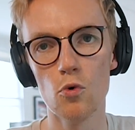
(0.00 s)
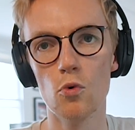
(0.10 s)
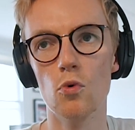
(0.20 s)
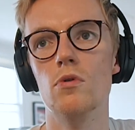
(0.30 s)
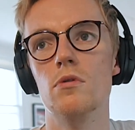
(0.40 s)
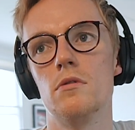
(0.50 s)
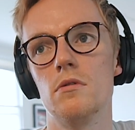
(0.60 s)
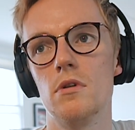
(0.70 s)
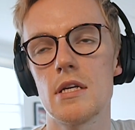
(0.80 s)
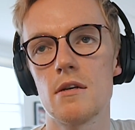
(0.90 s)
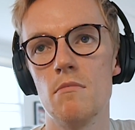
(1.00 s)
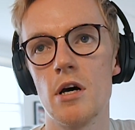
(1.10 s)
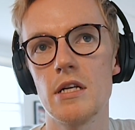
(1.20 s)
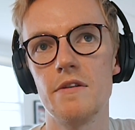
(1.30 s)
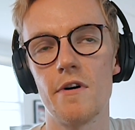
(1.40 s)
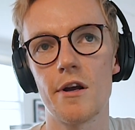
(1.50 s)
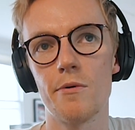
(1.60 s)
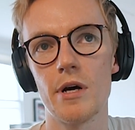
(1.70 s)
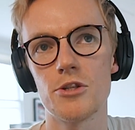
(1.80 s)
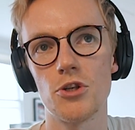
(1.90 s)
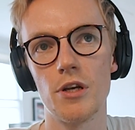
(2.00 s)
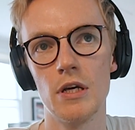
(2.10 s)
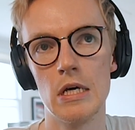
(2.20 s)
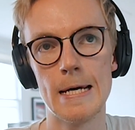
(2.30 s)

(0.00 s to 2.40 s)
Ooh, that's a mighty fine question.